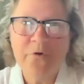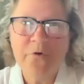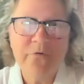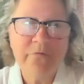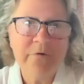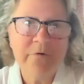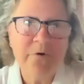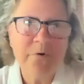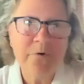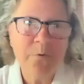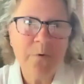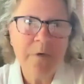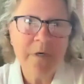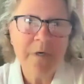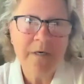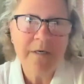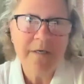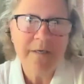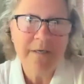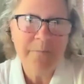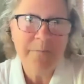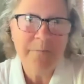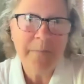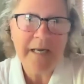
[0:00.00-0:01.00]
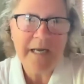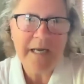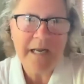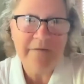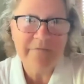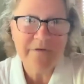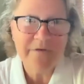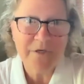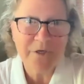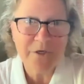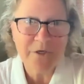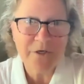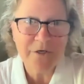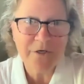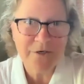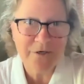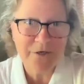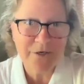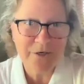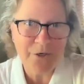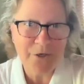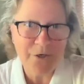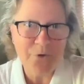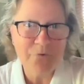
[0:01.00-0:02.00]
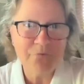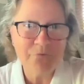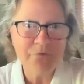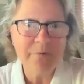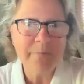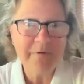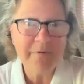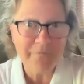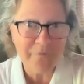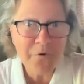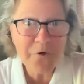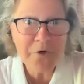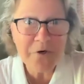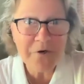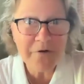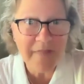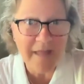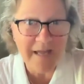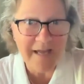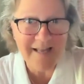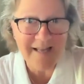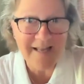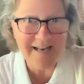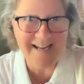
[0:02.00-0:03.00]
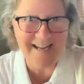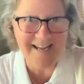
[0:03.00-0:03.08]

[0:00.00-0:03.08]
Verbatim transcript: through what you might have to go through before that.